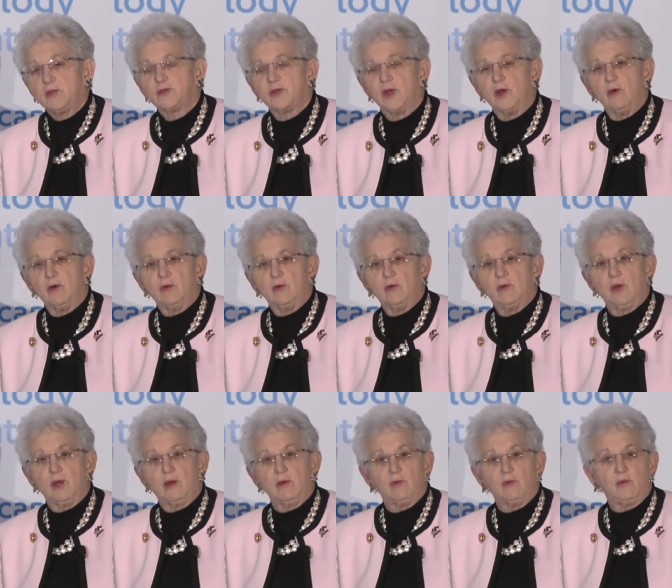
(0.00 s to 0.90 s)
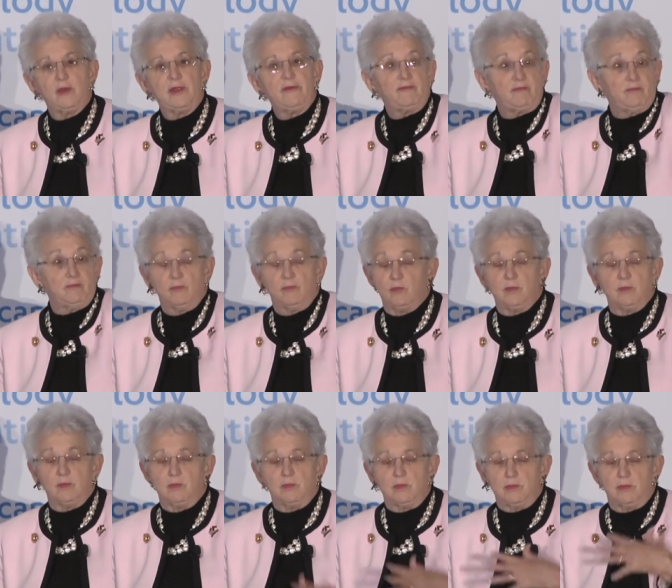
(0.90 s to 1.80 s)
So we
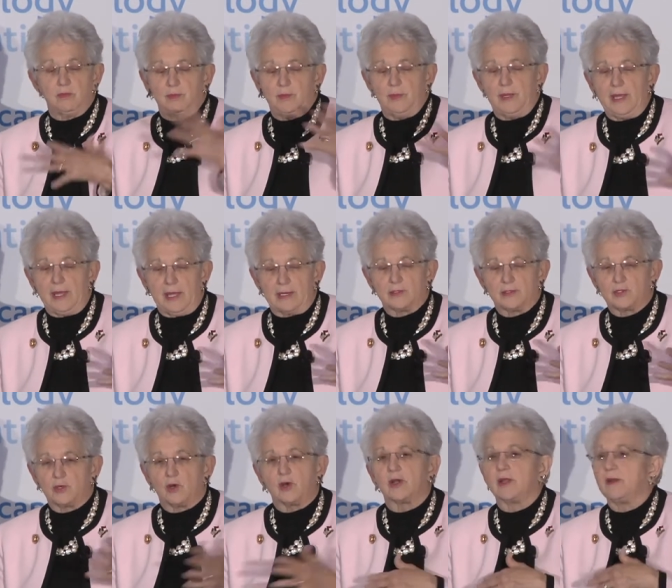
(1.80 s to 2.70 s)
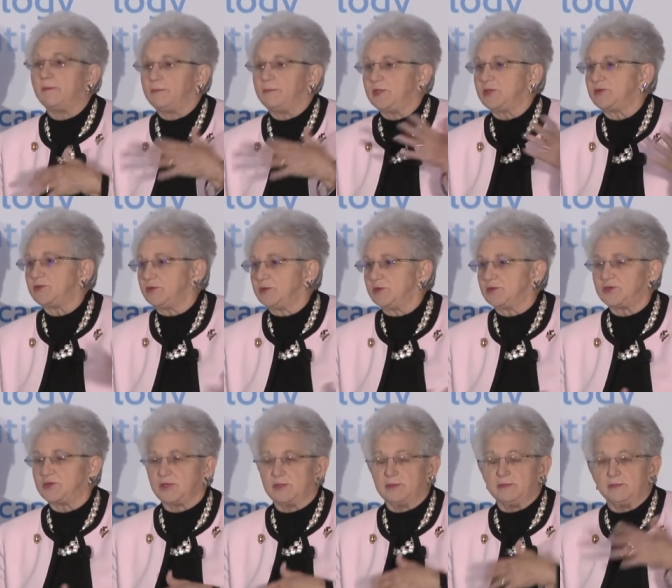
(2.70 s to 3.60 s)
we had a startup
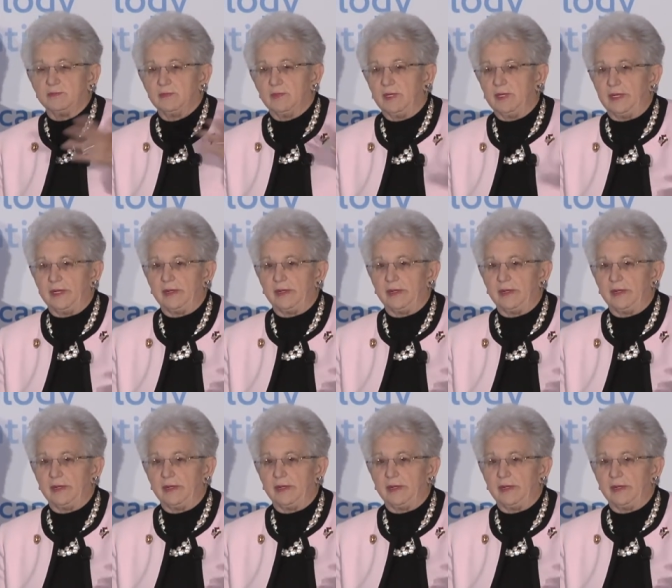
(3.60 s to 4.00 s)
business and,